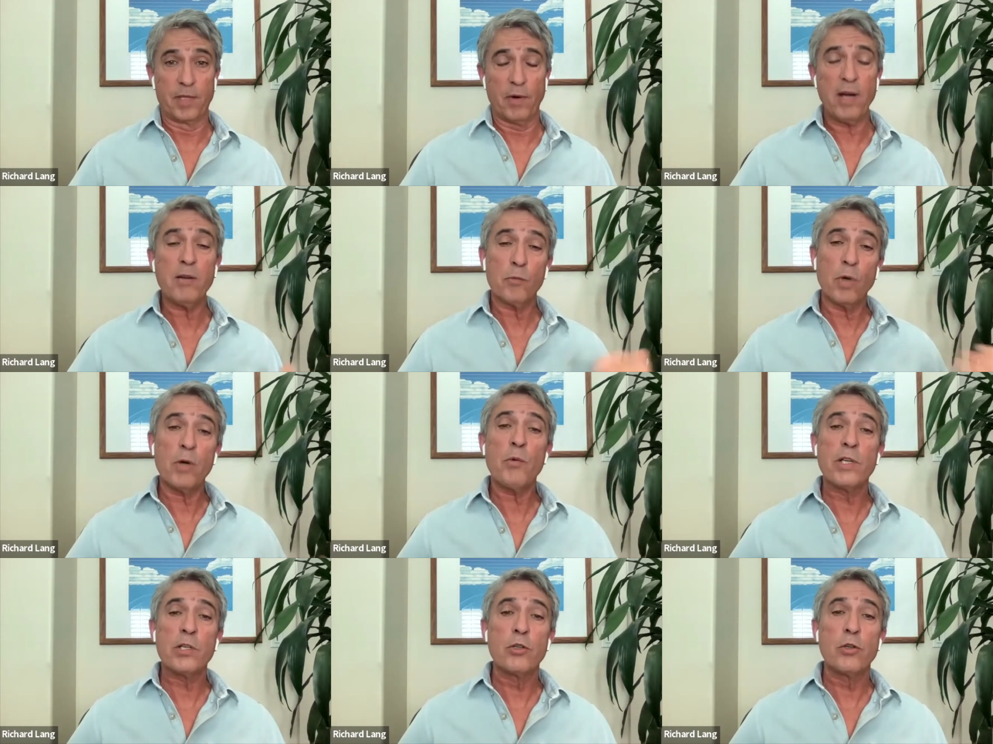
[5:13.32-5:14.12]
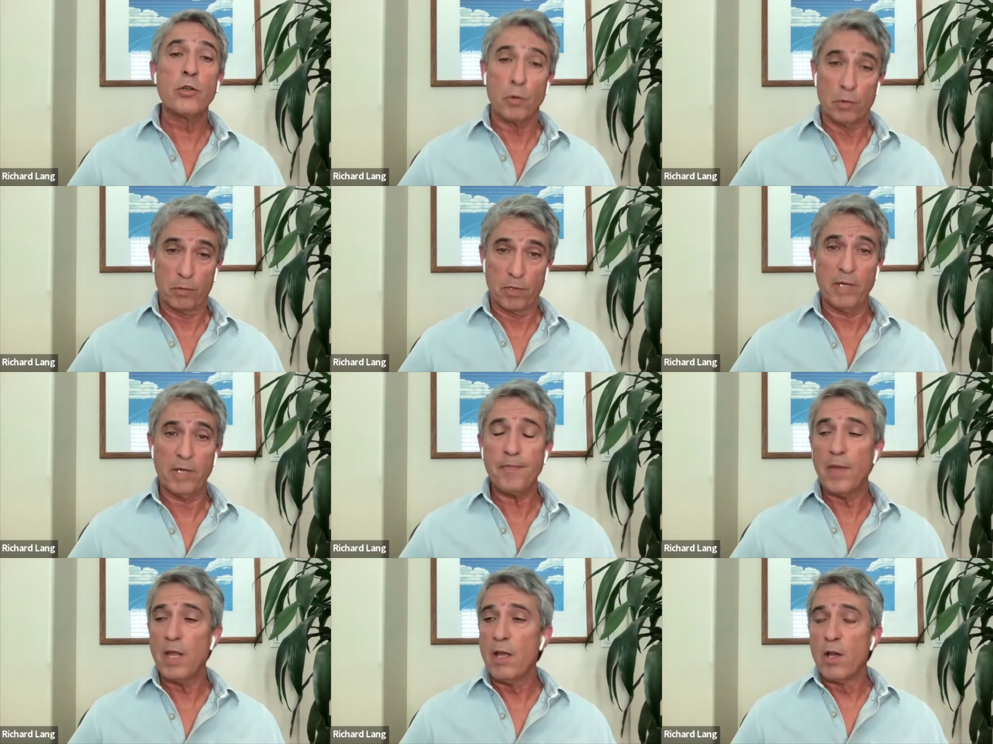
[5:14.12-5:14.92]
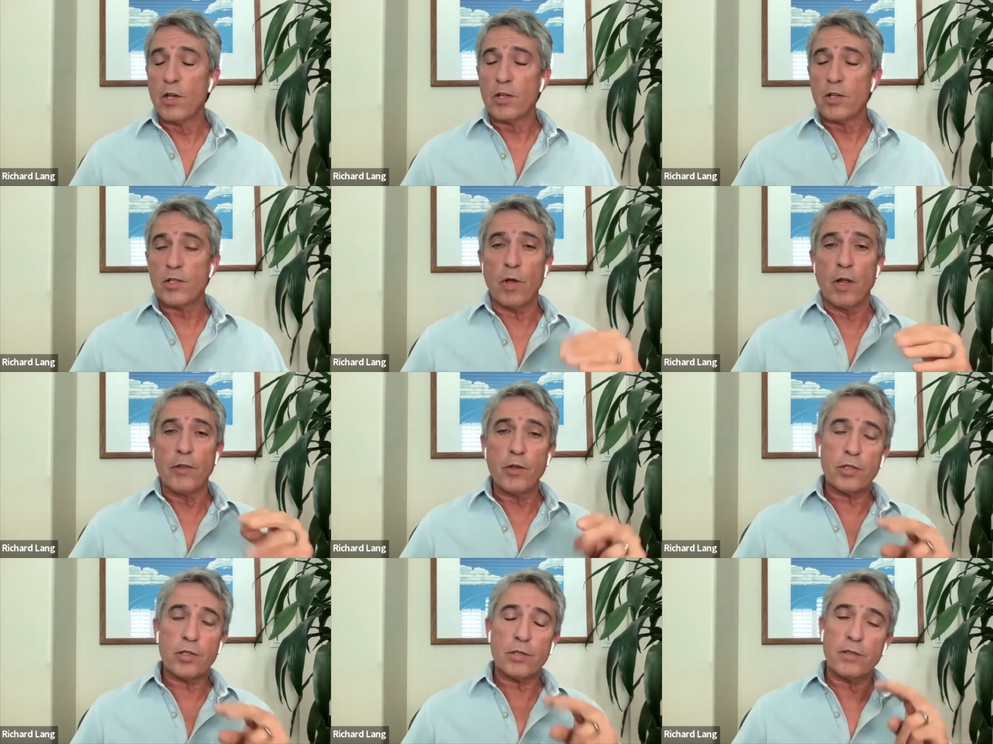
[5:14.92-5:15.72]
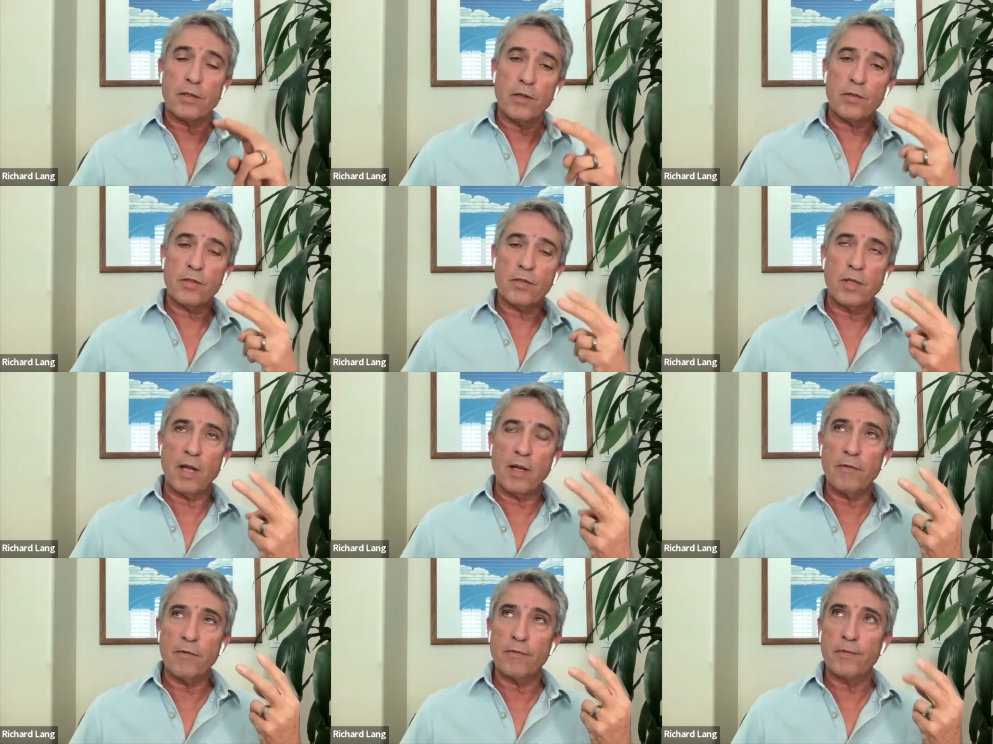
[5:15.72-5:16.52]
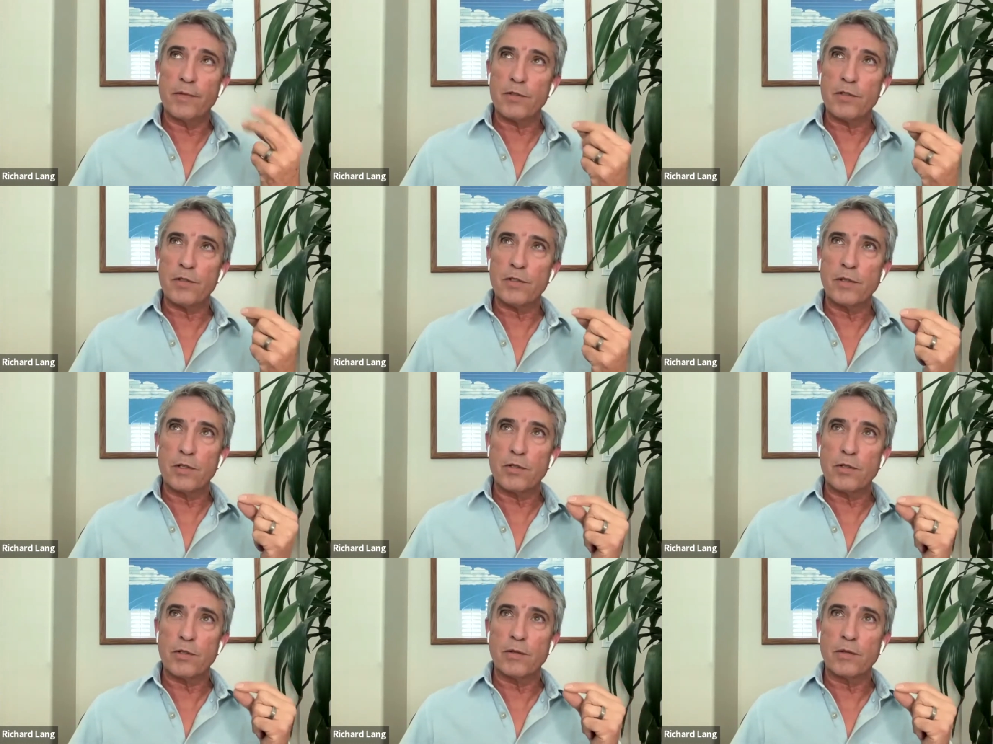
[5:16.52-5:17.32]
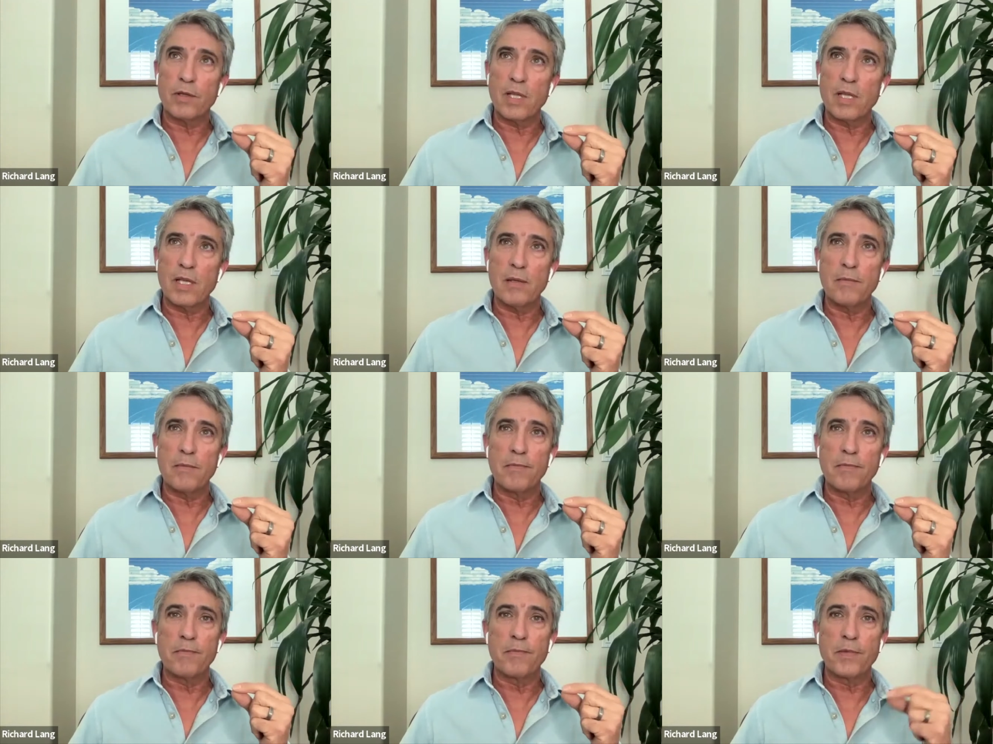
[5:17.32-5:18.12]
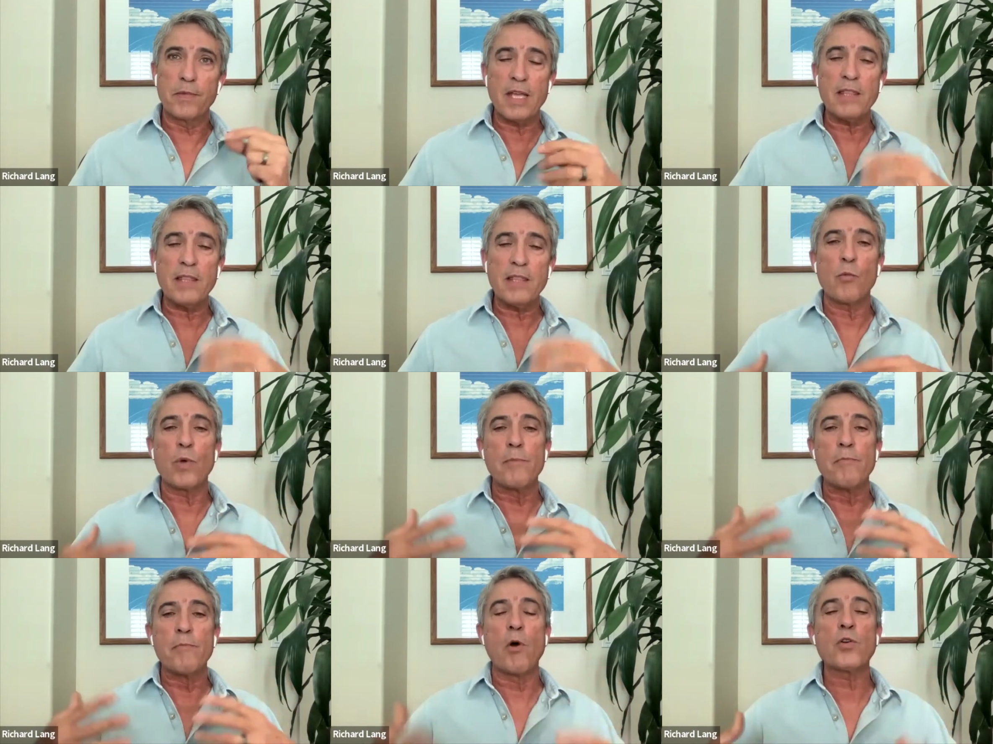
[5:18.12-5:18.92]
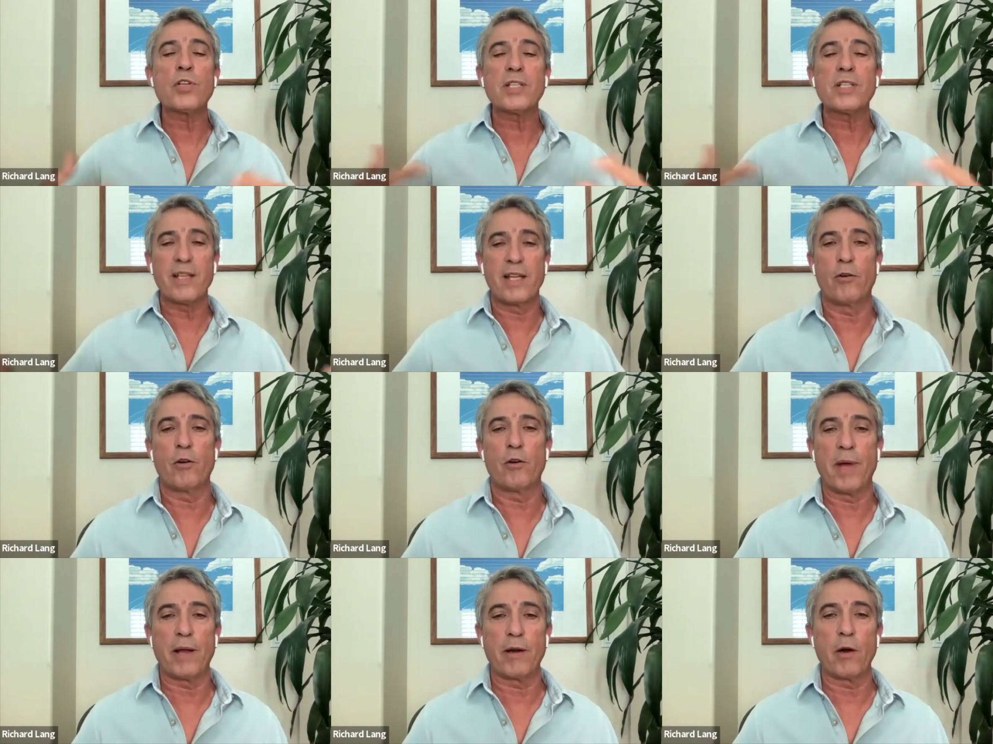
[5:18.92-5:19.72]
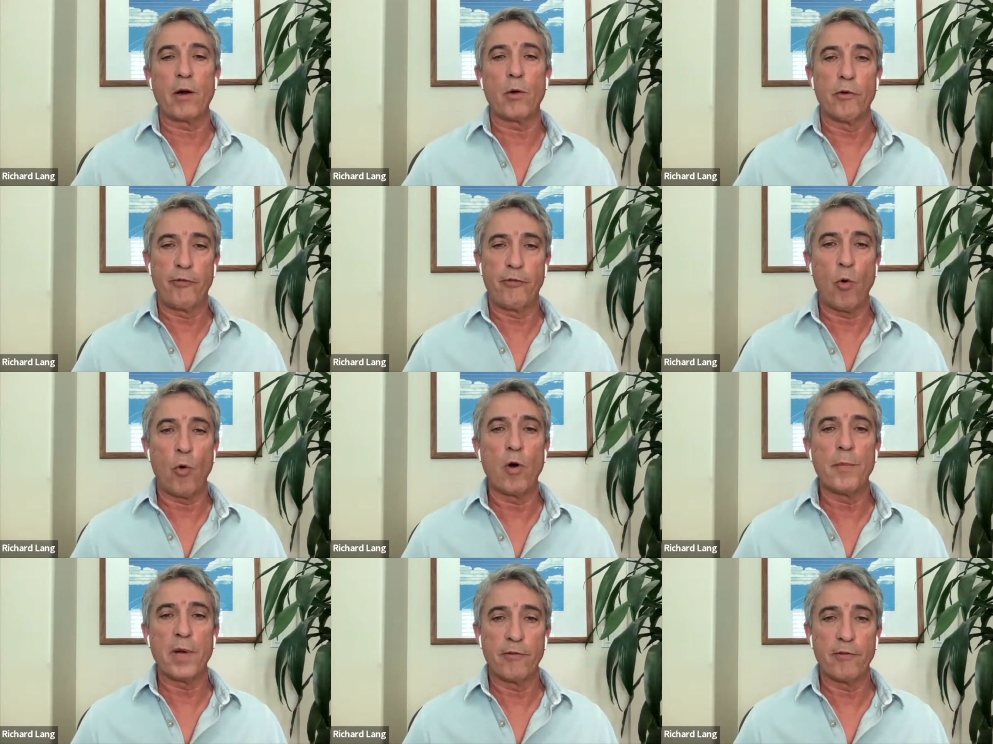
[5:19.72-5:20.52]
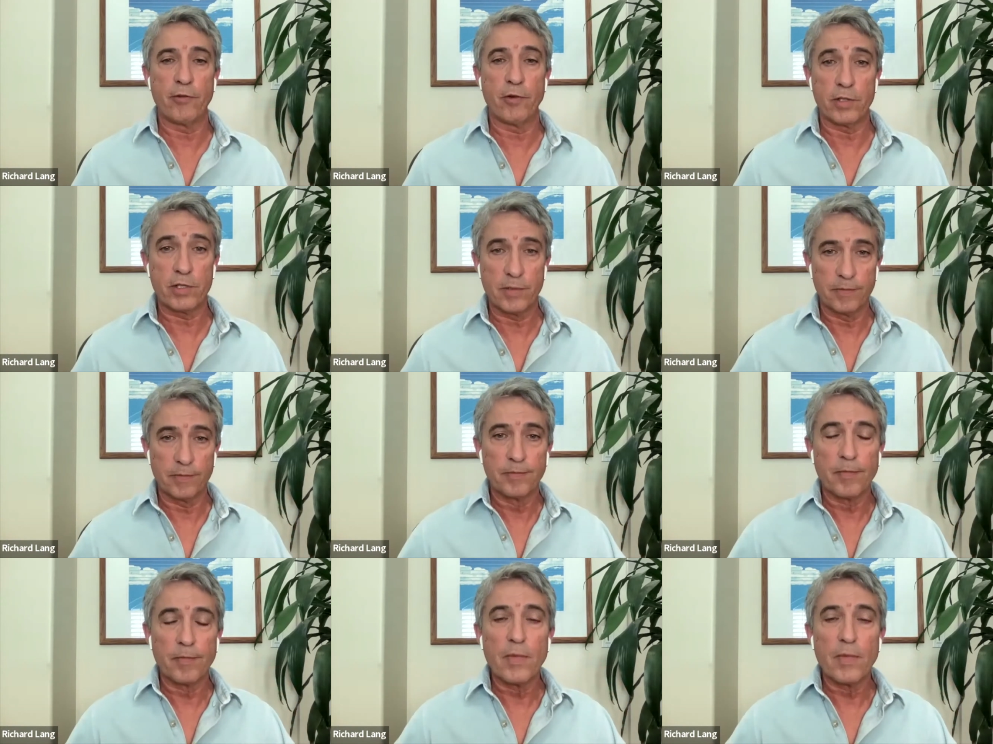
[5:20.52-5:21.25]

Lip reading: Right? What do we do? Right? So there's the thing that we mostly hear about are reform efforts.